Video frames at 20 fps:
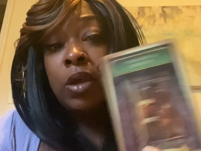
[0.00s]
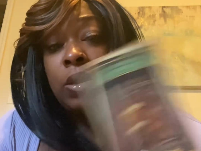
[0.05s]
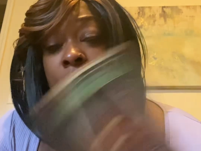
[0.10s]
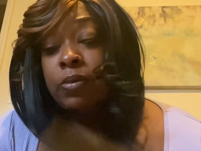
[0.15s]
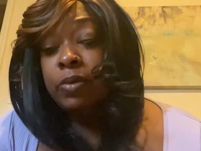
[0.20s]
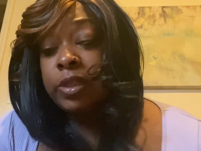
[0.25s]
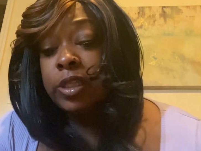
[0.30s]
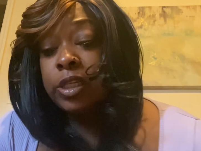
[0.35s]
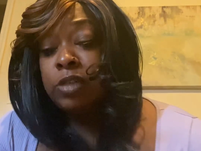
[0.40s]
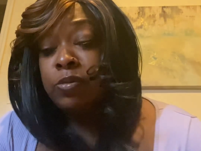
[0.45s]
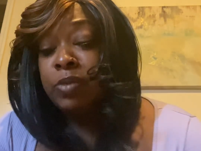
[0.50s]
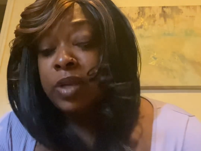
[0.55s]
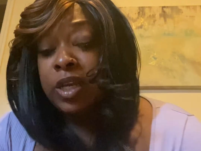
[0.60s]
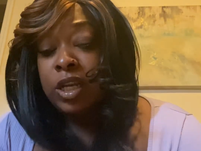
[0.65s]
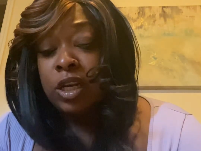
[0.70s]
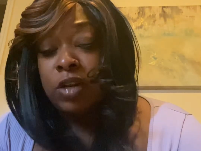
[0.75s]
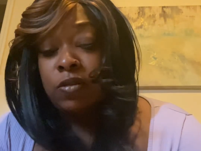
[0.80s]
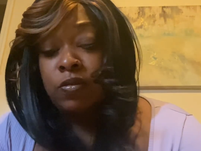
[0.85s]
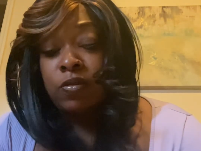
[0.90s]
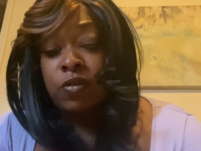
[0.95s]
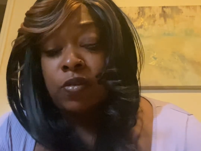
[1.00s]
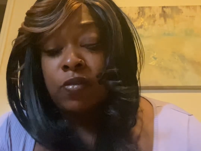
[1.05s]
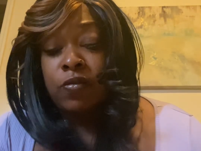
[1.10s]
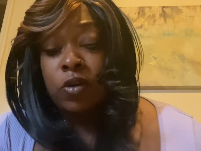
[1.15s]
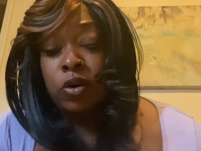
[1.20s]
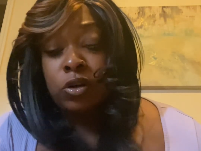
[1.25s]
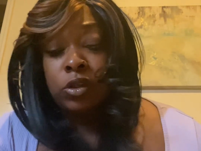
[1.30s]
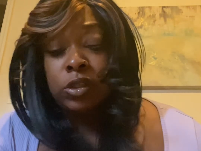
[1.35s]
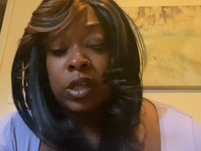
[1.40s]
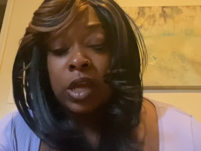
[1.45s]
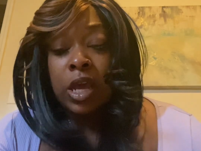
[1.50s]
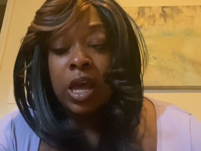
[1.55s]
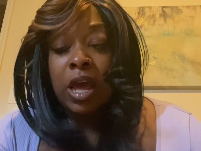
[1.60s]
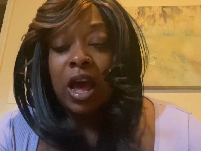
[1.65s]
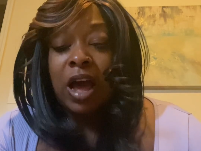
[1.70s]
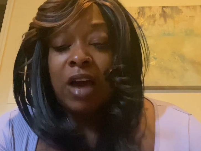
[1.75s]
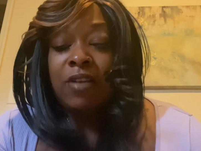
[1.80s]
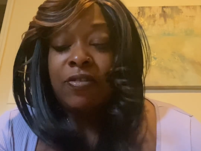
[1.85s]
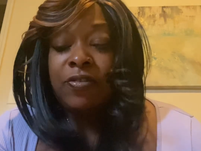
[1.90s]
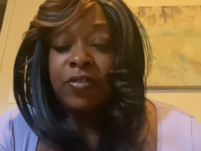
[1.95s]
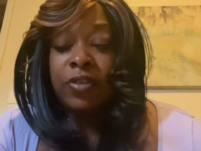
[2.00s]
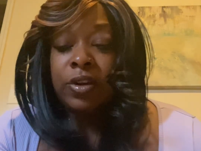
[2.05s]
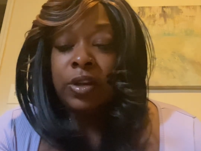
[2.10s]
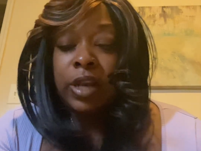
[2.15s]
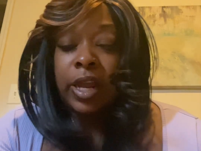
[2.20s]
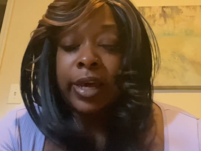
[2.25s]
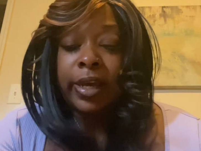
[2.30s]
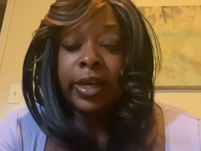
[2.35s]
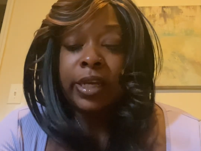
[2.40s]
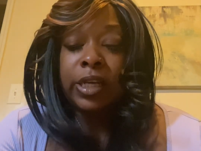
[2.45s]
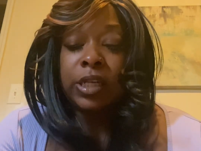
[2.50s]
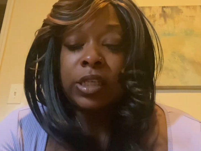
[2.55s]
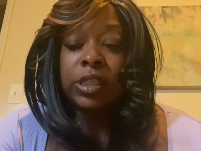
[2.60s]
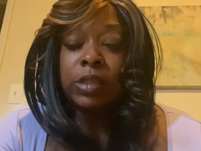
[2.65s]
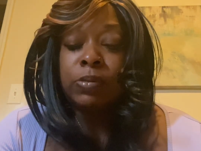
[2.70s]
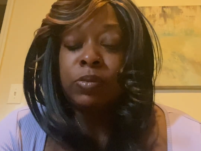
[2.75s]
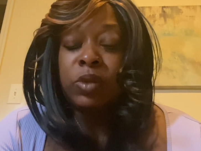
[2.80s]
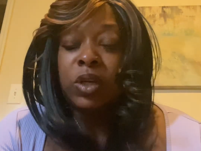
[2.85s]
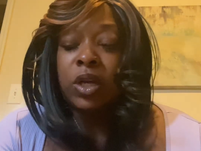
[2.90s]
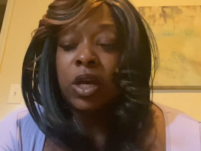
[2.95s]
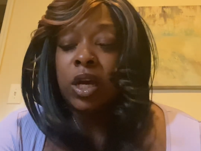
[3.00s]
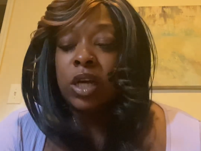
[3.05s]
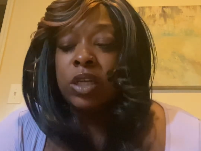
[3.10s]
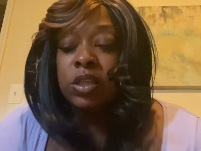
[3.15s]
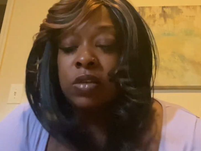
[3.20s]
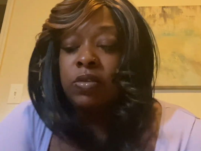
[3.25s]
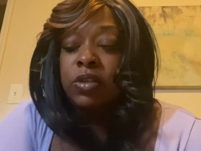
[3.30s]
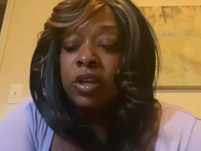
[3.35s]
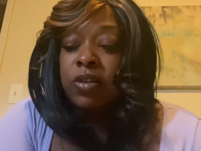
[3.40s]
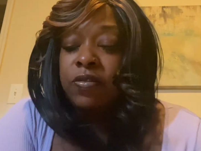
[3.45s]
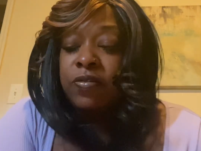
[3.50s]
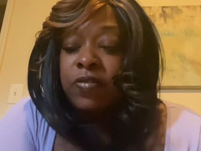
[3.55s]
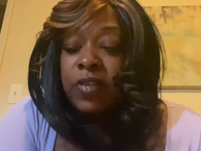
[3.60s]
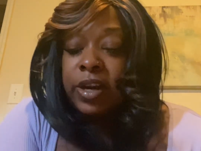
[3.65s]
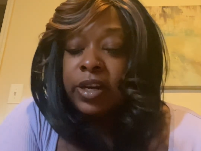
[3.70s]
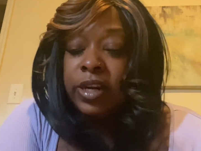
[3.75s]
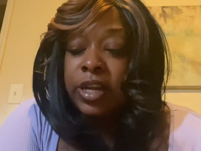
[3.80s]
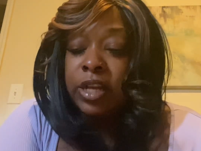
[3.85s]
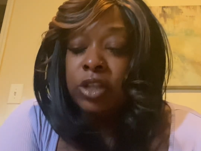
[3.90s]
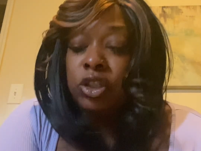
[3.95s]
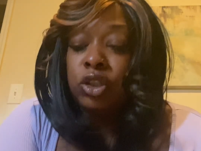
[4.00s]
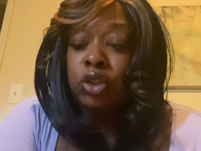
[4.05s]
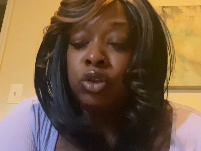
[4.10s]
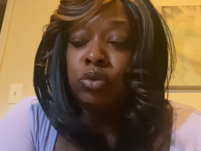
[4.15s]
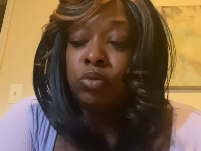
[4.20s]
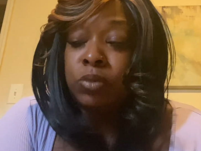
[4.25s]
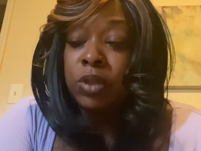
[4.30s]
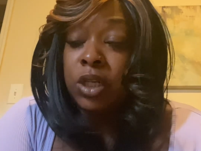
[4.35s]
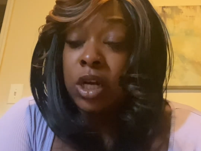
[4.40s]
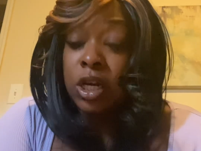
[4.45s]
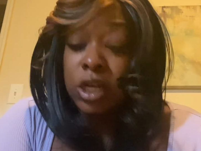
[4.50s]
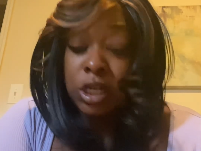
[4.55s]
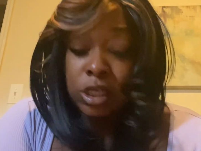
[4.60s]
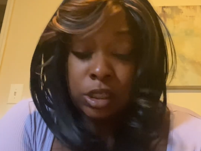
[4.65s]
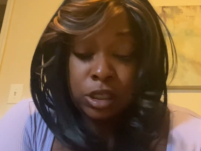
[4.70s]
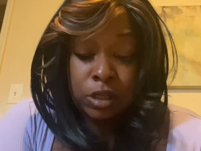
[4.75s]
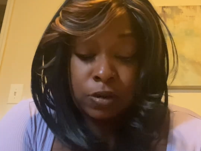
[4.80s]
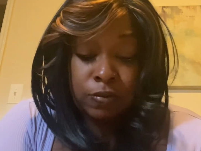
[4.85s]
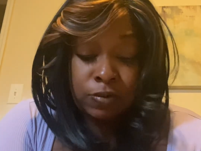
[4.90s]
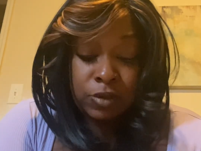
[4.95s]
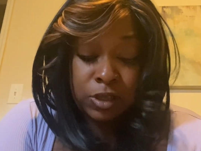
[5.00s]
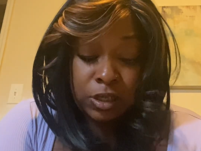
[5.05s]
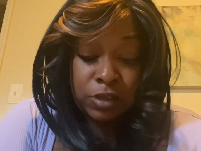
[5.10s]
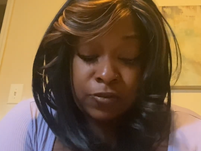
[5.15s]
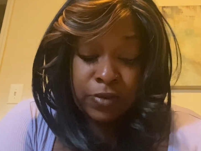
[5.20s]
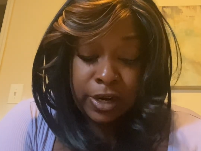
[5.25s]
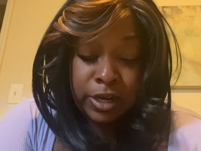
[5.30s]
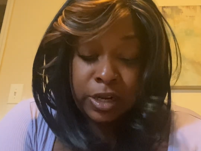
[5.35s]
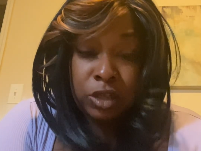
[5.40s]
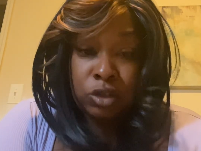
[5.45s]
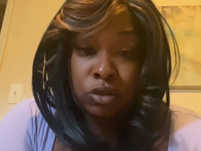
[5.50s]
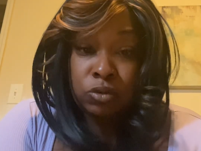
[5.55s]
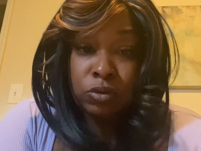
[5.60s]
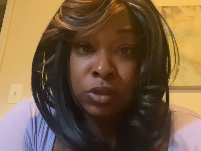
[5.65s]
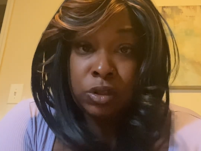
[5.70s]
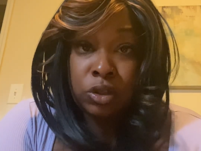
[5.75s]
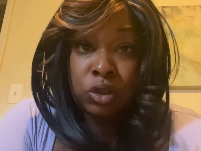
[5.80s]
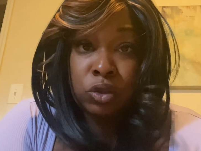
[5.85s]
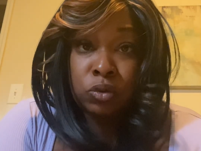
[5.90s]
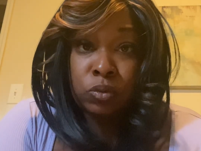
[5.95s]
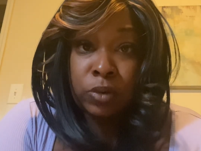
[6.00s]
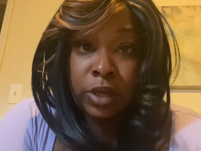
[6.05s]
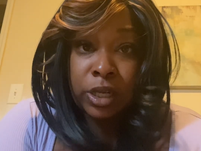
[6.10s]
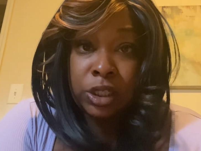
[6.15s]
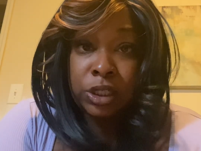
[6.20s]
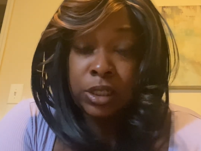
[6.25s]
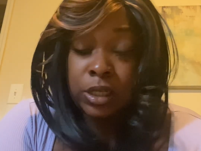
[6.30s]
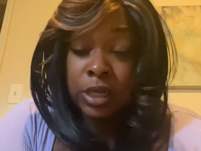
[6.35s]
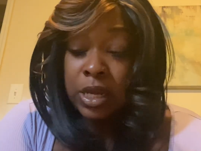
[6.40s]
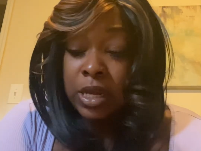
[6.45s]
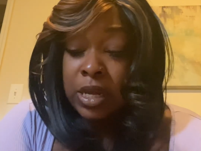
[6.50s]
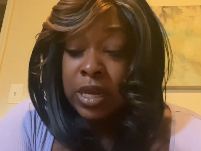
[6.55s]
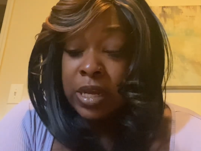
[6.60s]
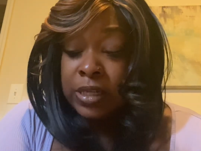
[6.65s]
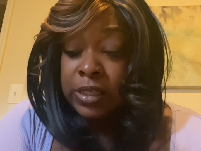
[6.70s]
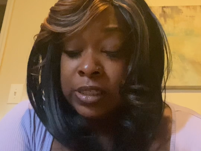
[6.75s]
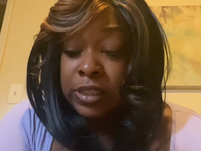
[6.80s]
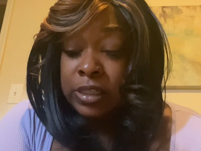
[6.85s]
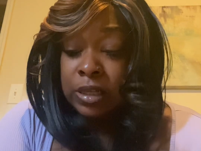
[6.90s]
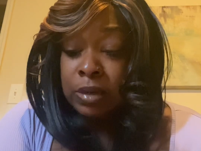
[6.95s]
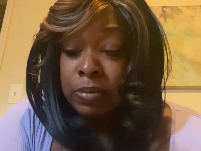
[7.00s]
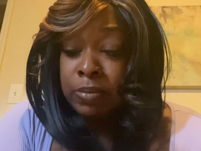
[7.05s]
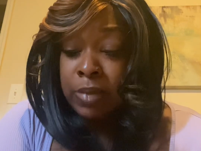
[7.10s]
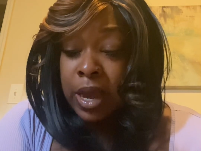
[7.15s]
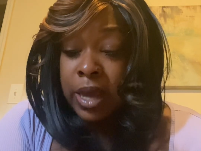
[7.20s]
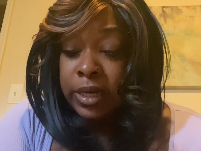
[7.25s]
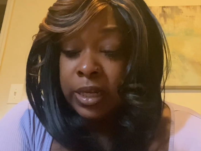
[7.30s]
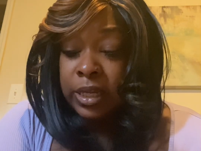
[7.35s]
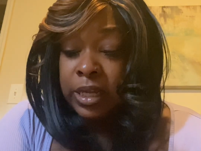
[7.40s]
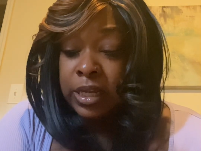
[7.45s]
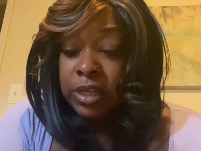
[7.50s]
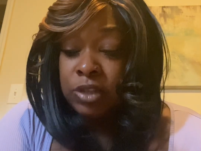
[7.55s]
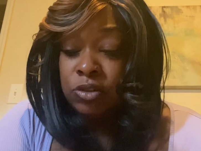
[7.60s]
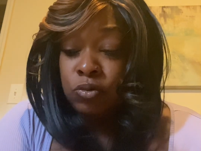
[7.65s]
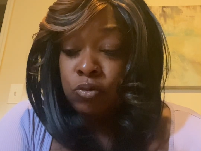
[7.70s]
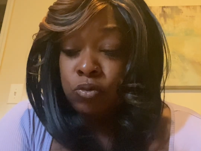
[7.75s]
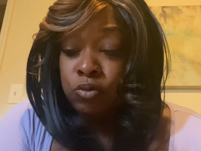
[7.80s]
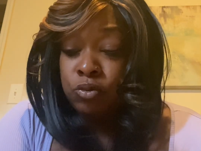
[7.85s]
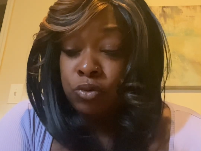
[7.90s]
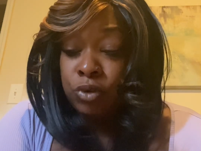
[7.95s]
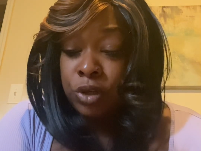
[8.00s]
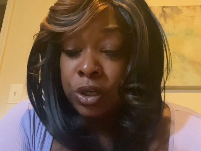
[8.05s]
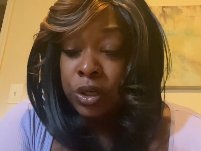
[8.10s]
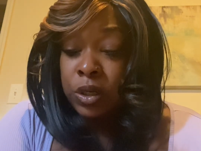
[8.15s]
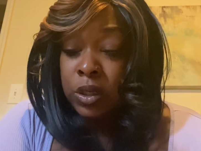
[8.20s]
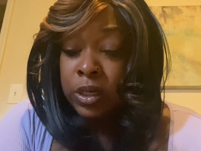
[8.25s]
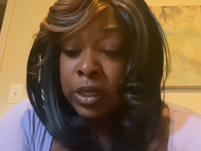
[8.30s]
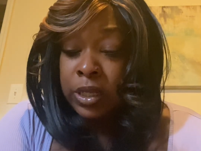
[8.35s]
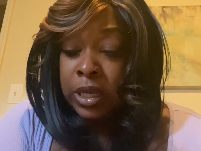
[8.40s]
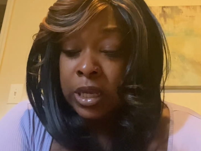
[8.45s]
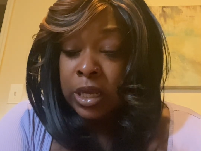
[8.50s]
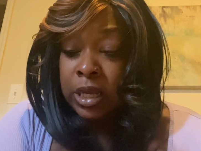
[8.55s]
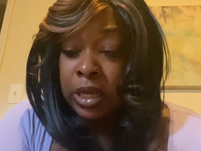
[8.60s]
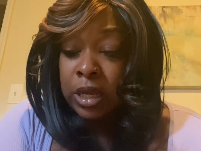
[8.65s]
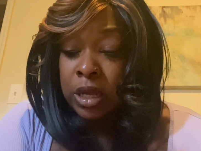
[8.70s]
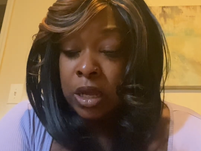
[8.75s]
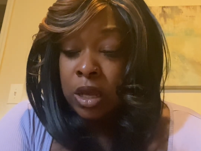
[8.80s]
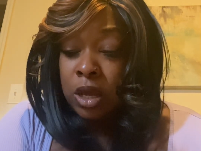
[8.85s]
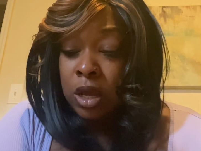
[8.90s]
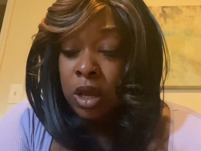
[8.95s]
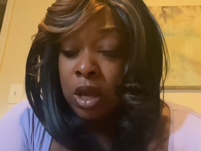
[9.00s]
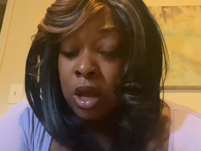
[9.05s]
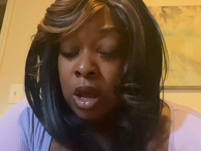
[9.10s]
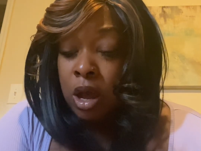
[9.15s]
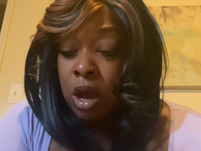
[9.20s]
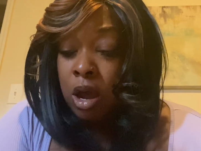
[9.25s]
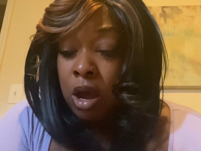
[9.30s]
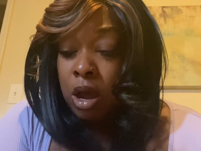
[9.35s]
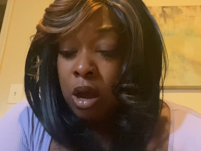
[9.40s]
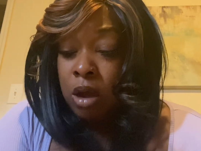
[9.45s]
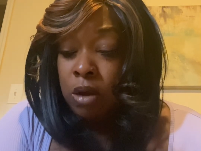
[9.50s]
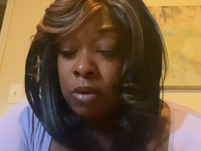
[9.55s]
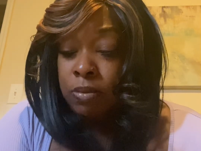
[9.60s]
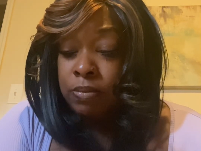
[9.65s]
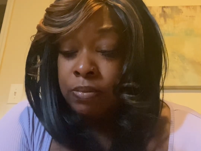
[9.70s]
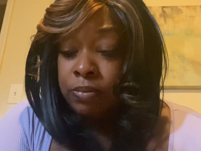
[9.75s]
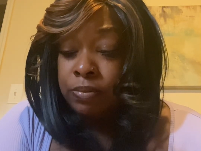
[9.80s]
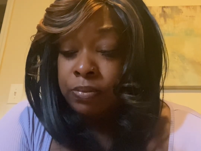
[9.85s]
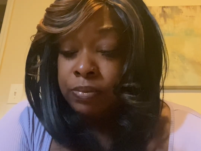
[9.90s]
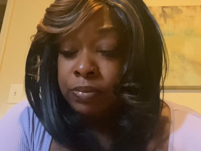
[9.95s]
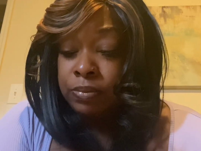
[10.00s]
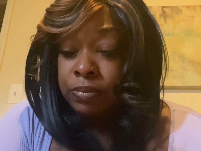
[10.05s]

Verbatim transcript: with this being in reverse. I feel like because of their financial because of this financial situation somebody is really um